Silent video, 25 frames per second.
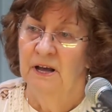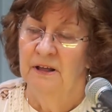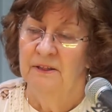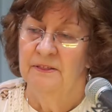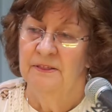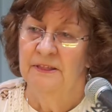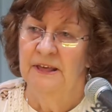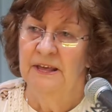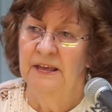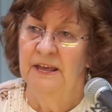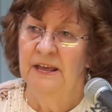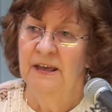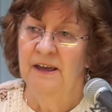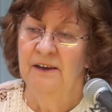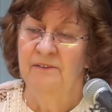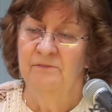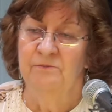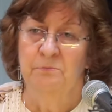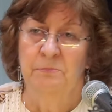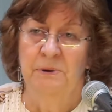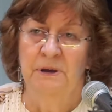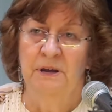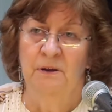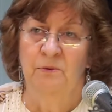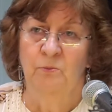They
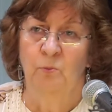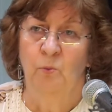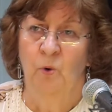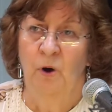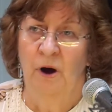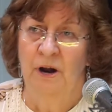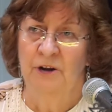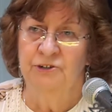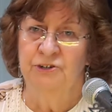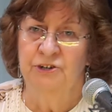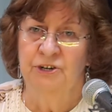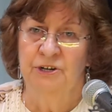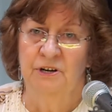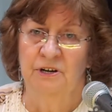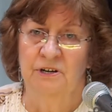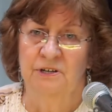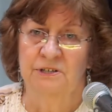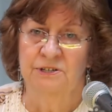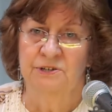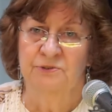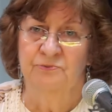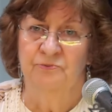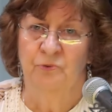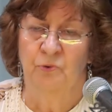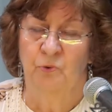have been watching
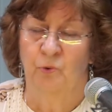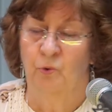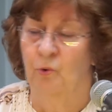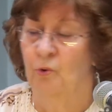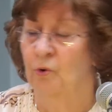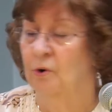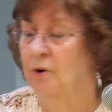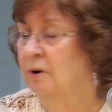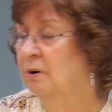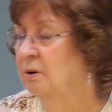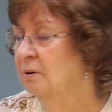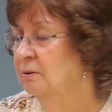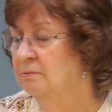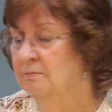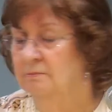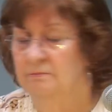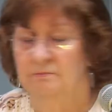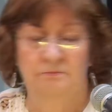us for